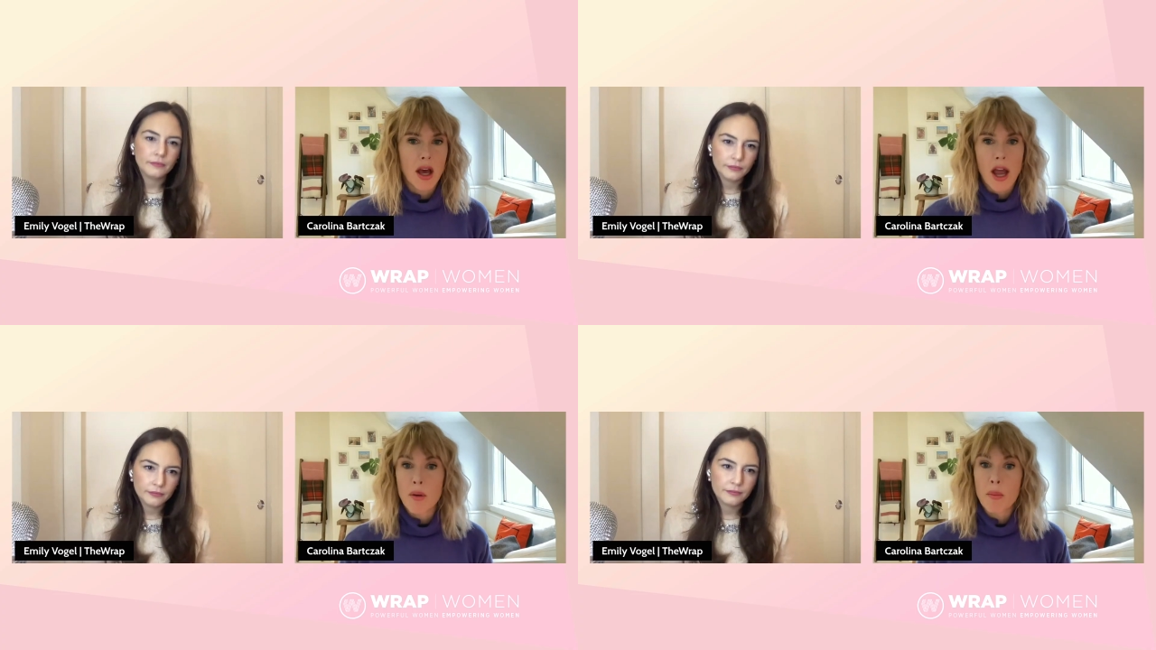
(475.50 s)

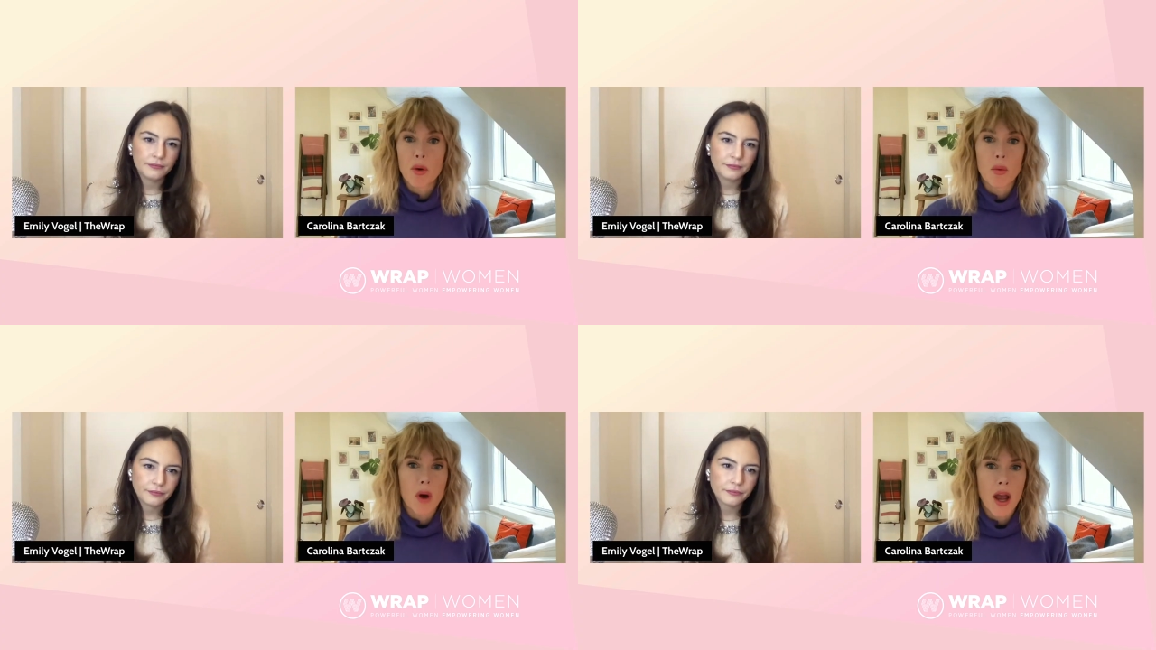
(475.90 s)
Speaker 1: I
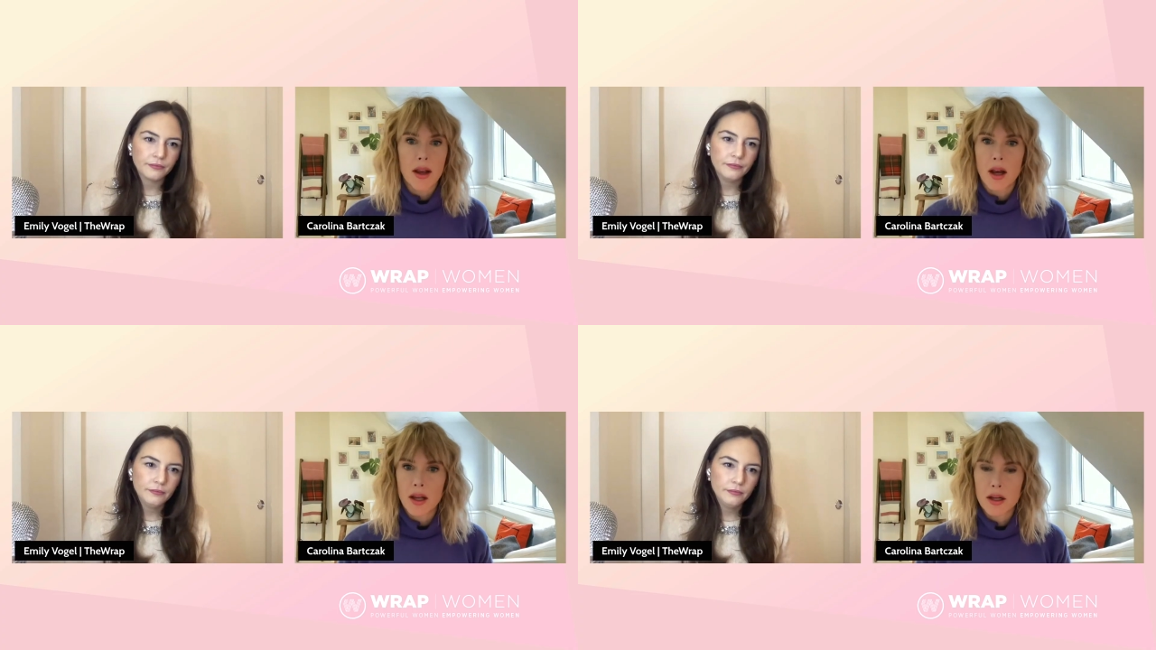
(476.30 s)
remember
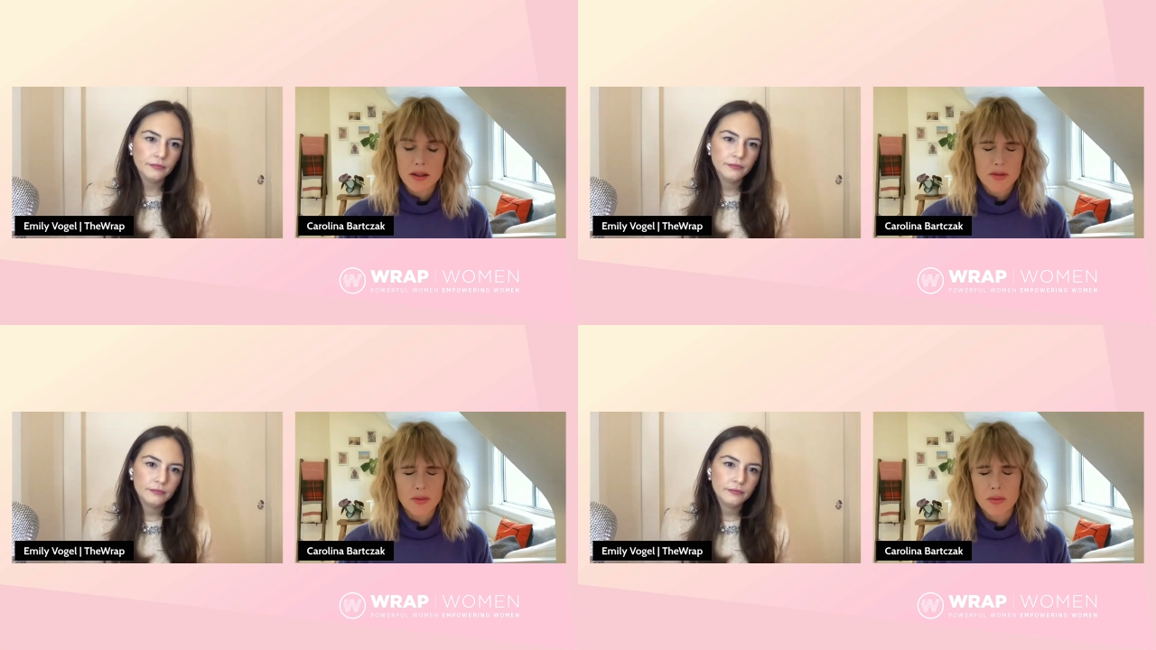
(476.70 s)
I, I
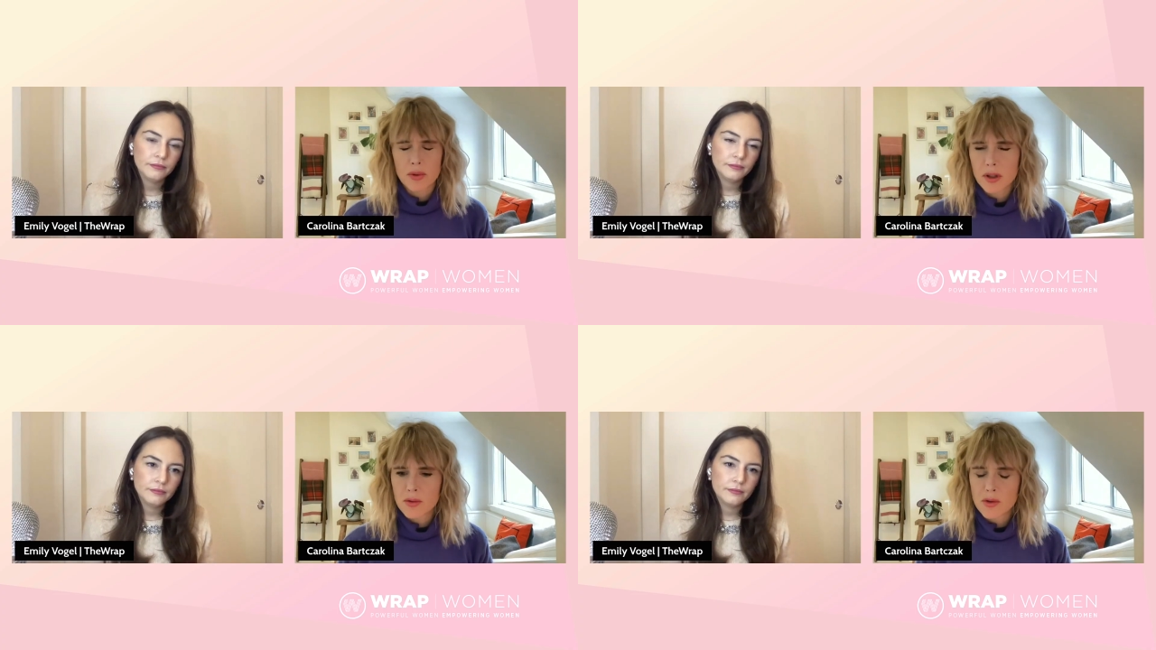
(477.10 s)
got this
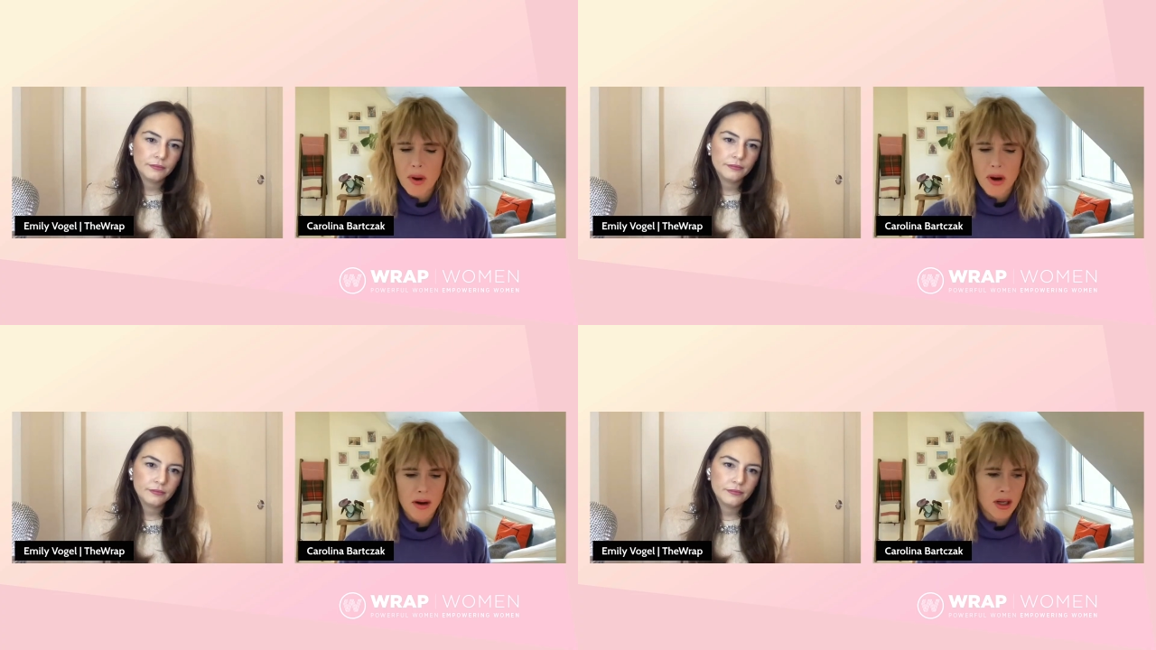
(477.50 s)
really
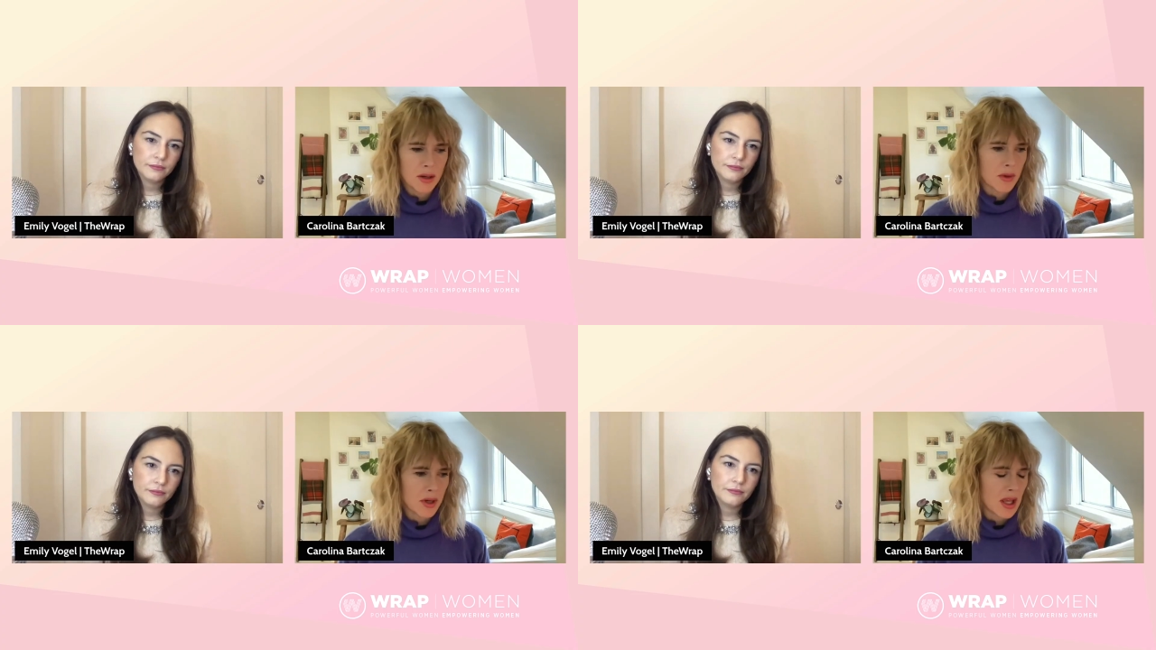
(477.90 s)
cool
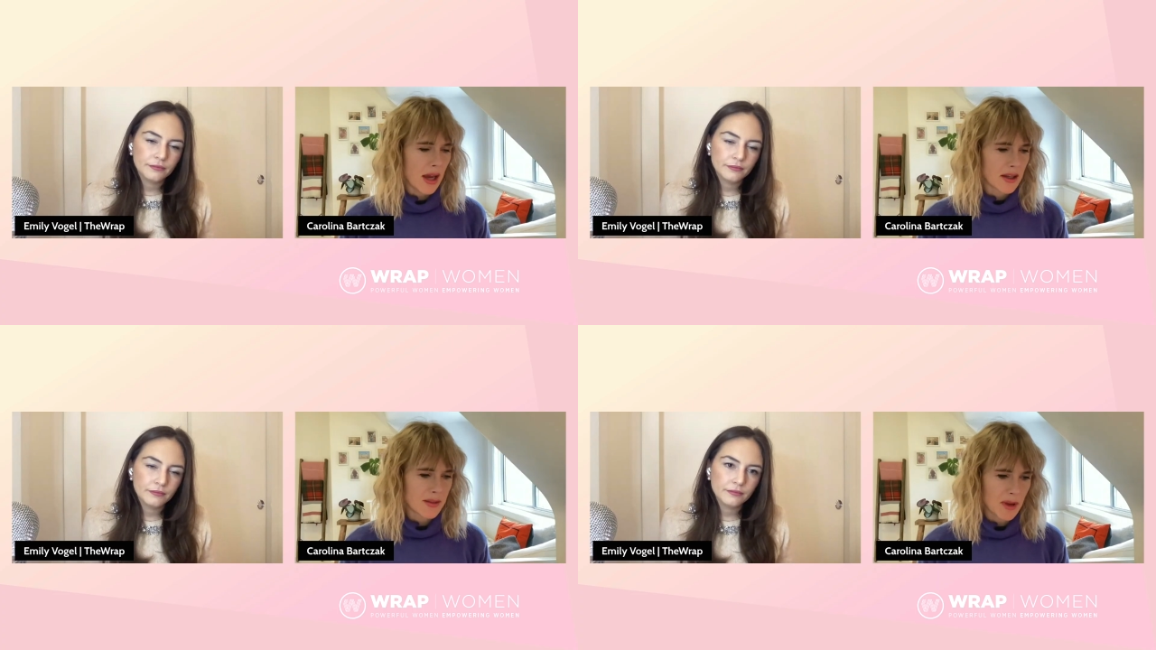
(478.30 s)
part in one of
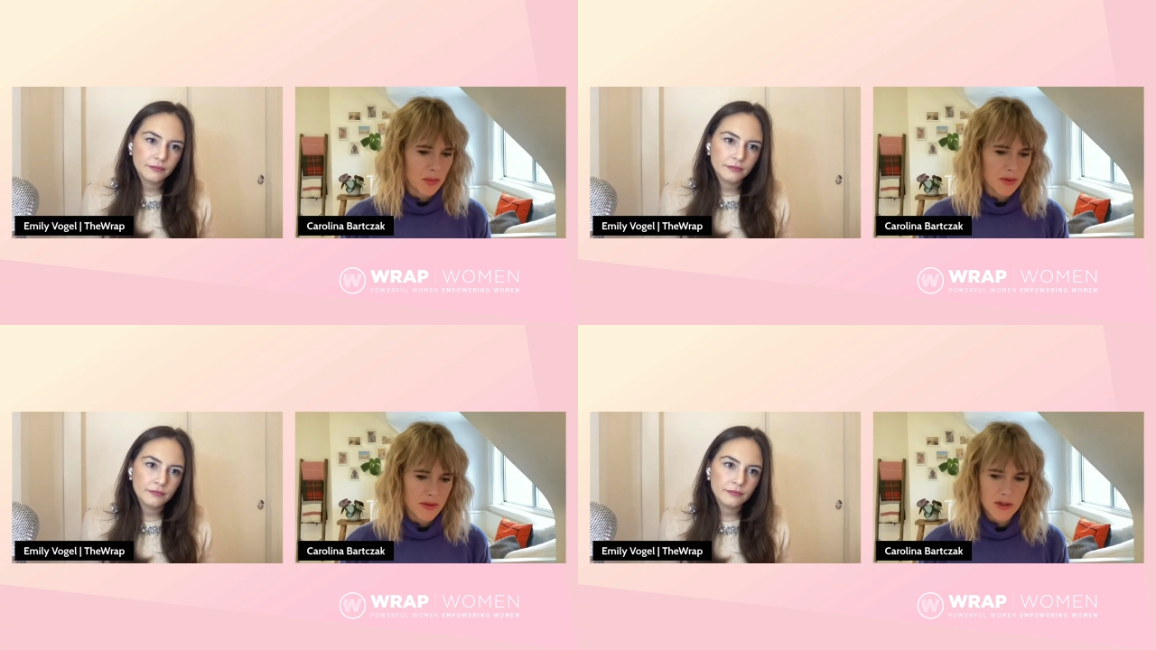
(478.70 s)
the X
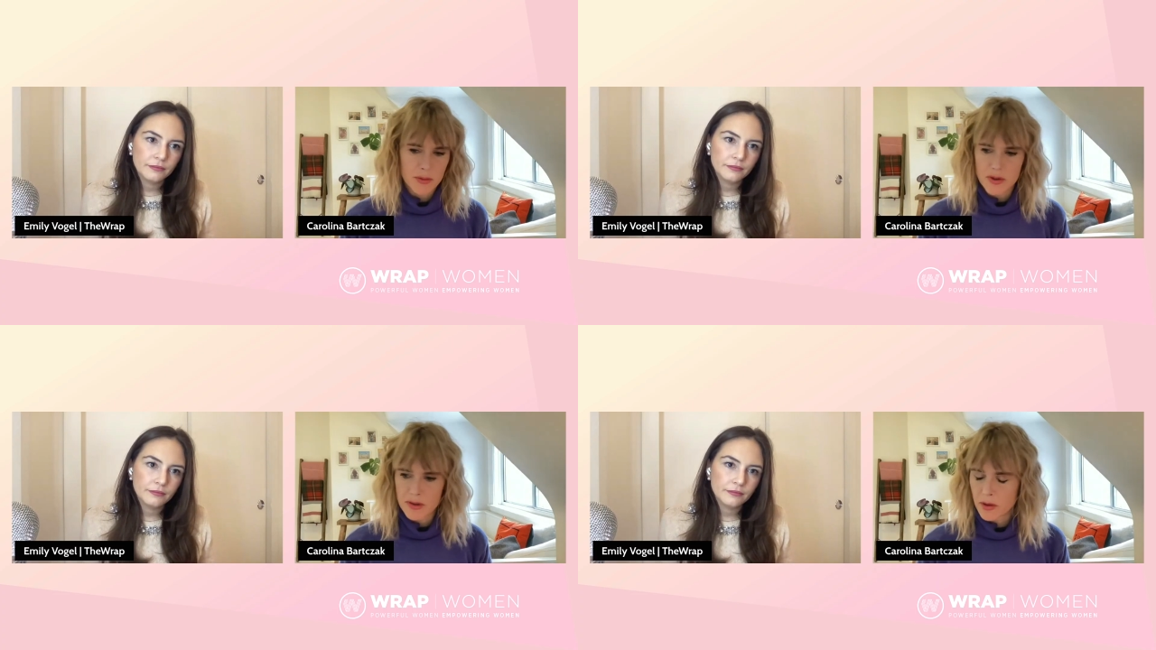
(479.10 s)
Men
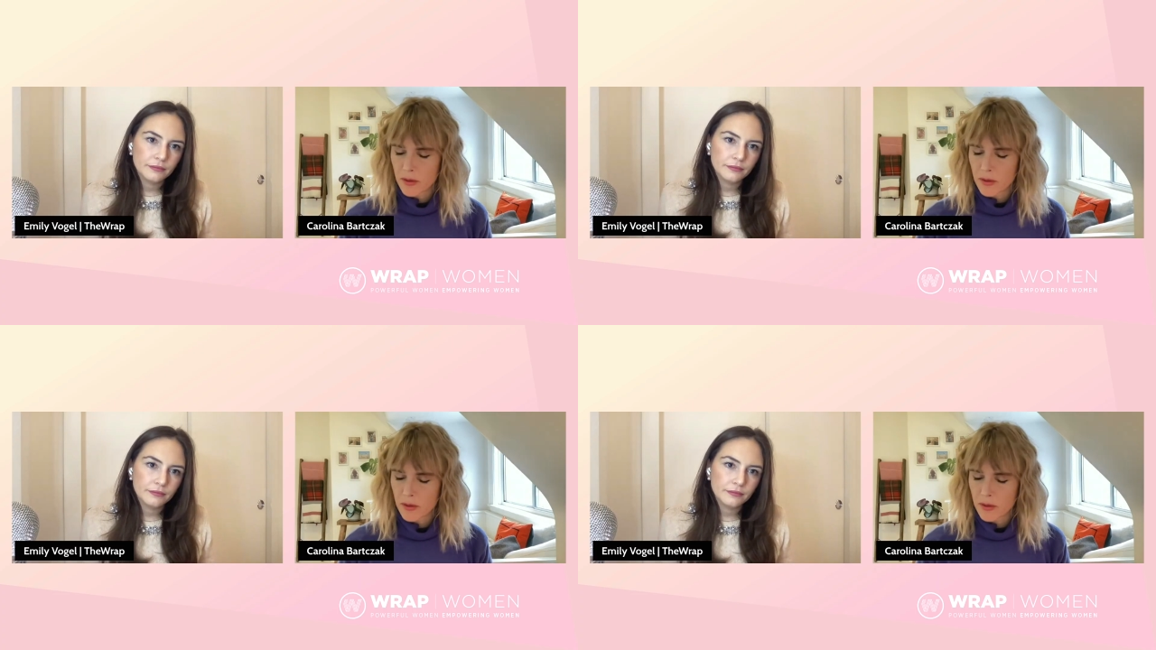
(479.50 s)
movies, which was a